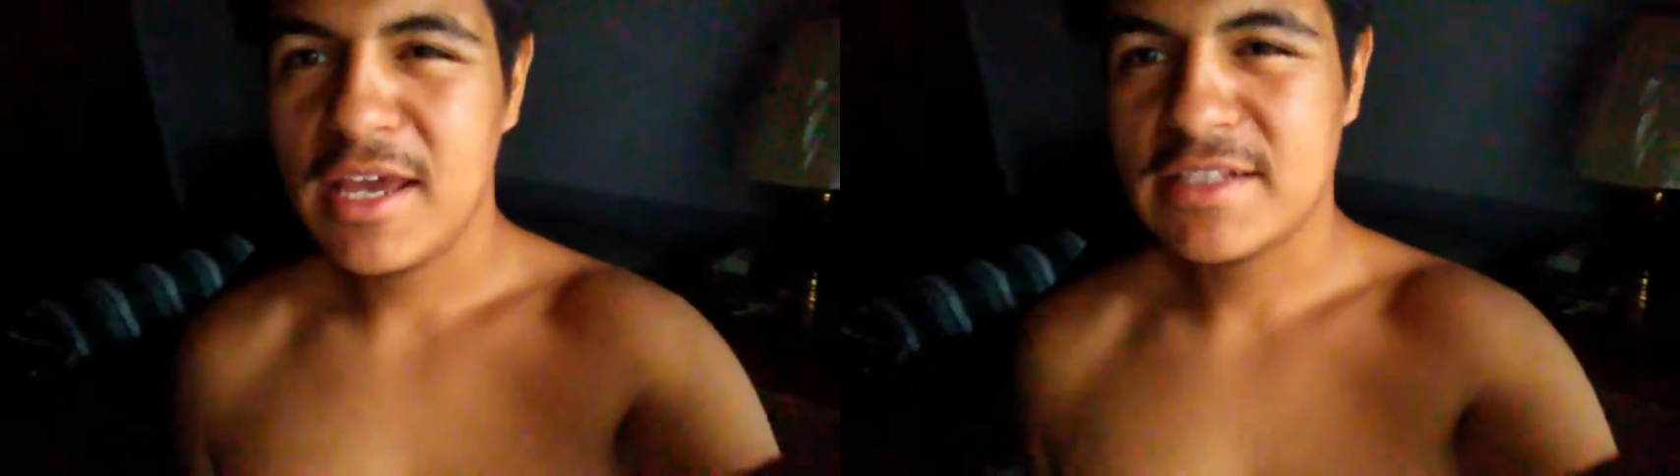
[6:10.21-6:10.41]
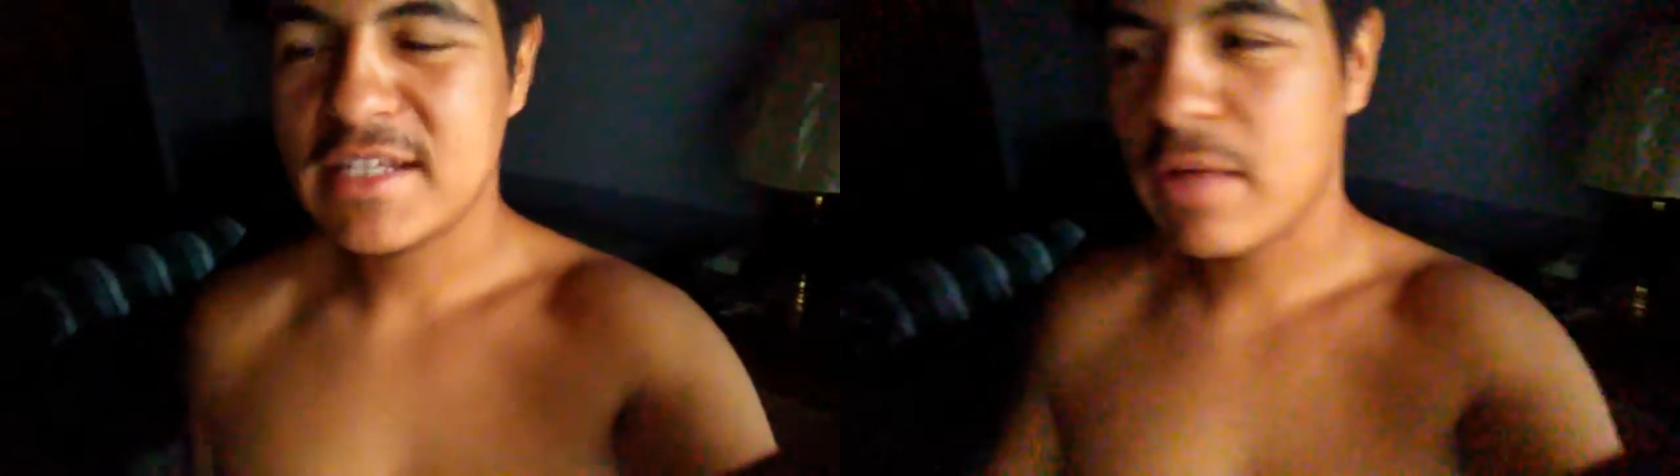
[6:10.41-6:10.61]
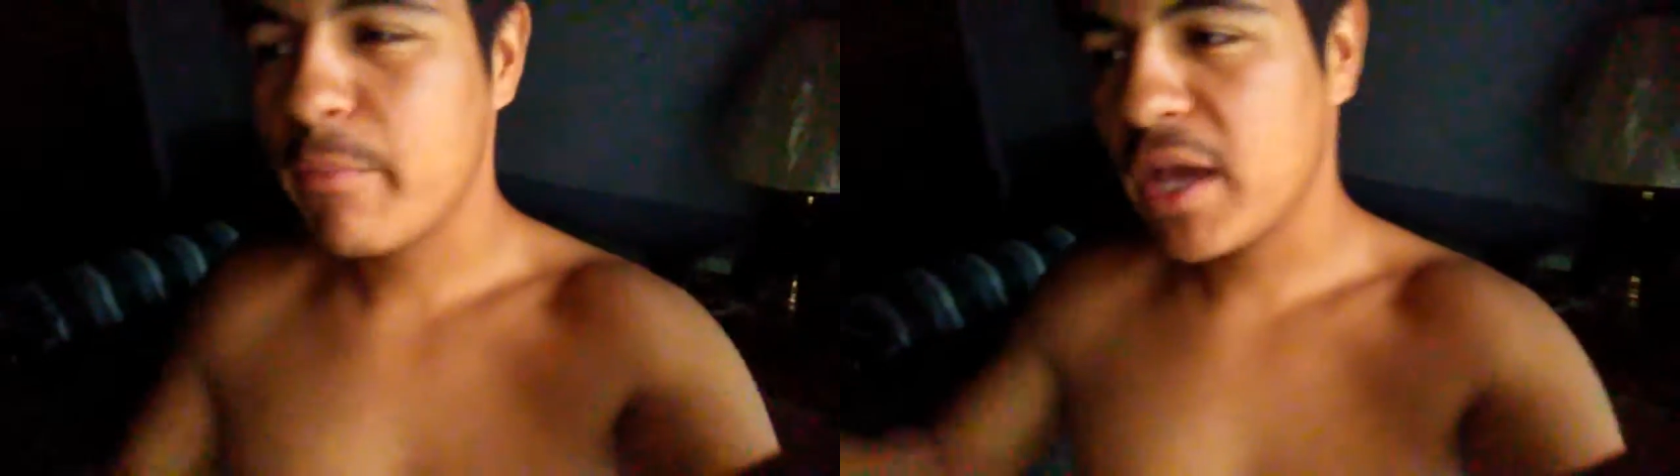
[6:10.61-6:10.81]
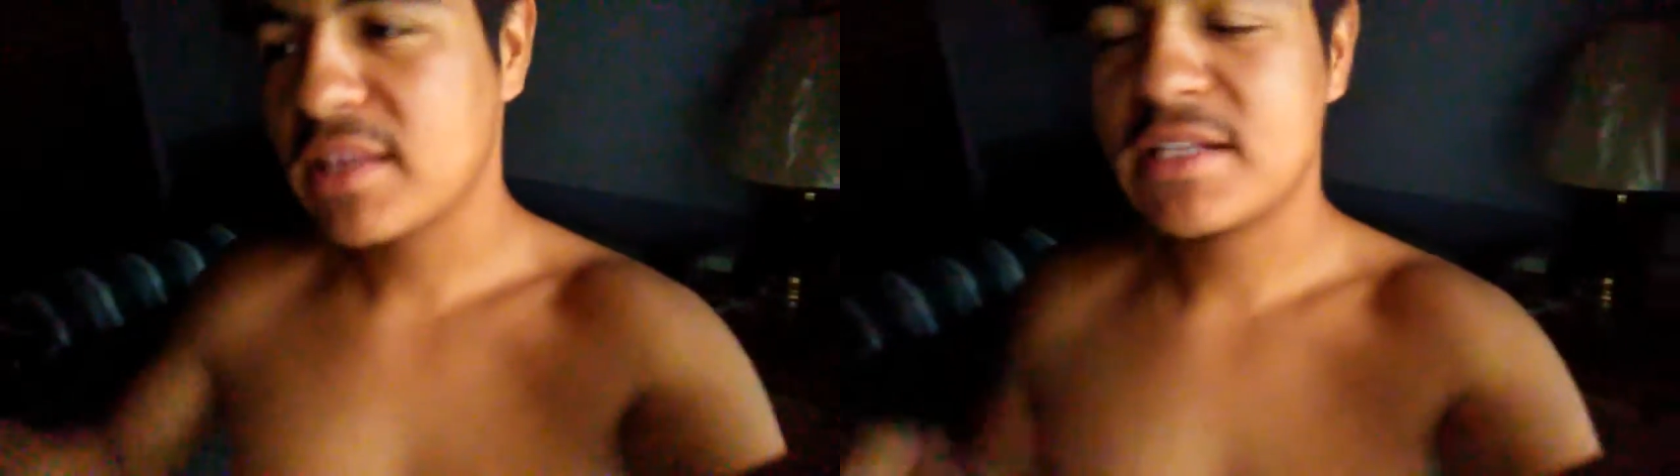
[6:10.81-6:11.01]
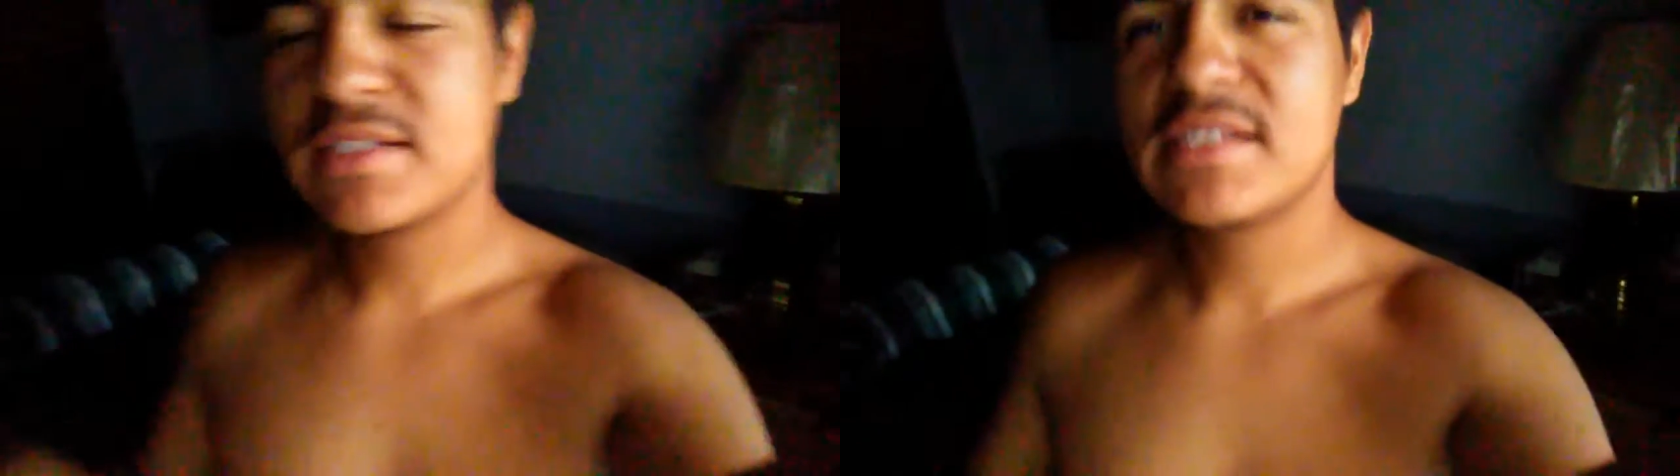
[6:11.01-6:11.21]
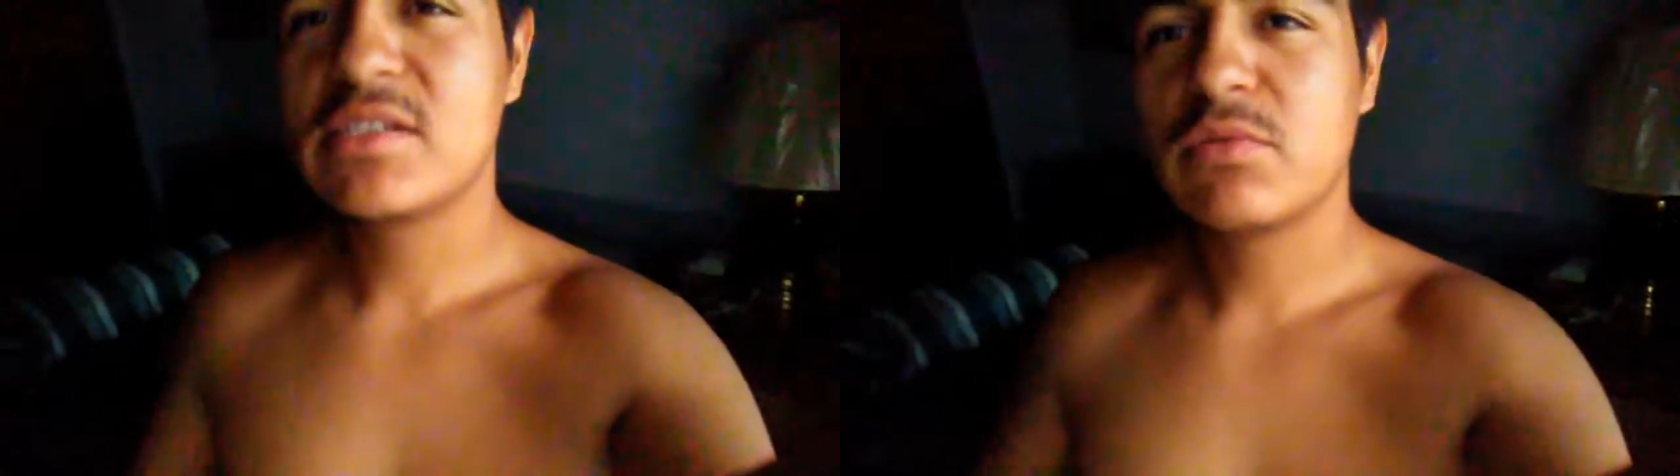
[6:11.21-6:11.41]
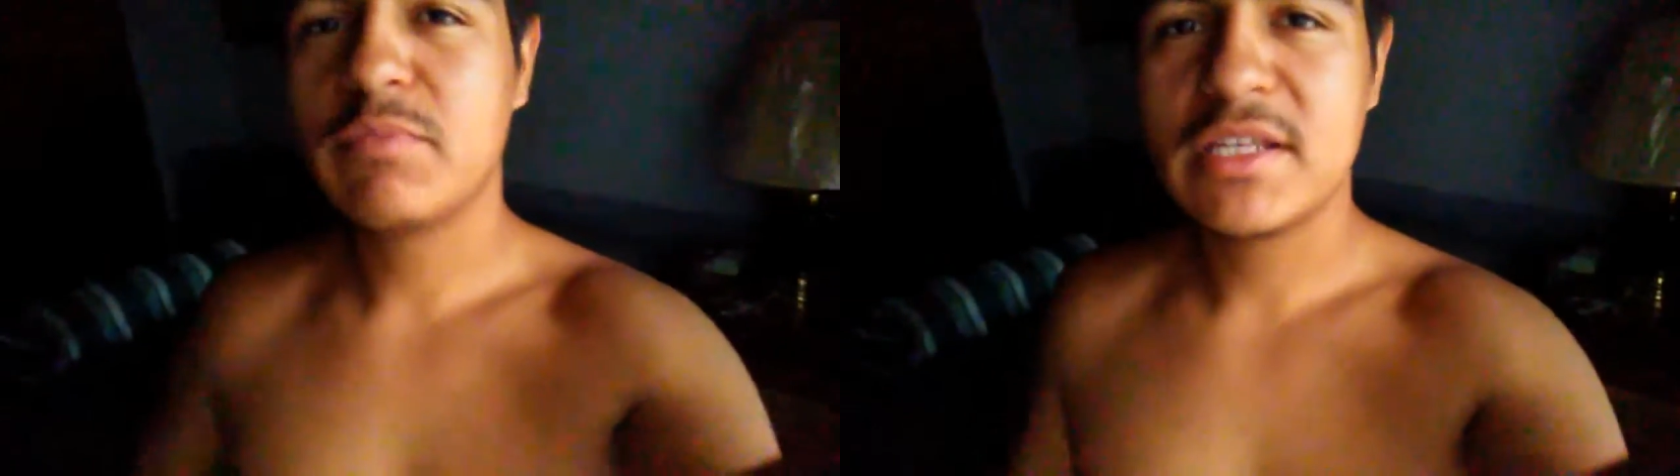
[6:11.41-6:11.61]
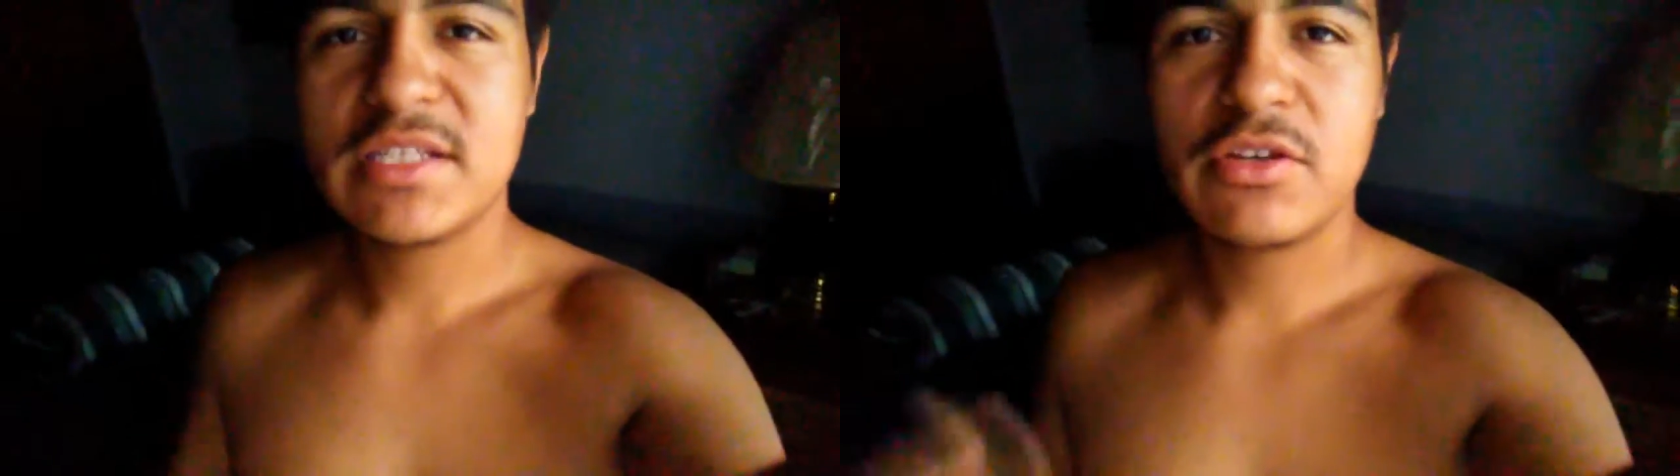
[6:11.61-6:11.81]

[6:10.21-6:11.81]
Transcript: It's like the bike that stays in one place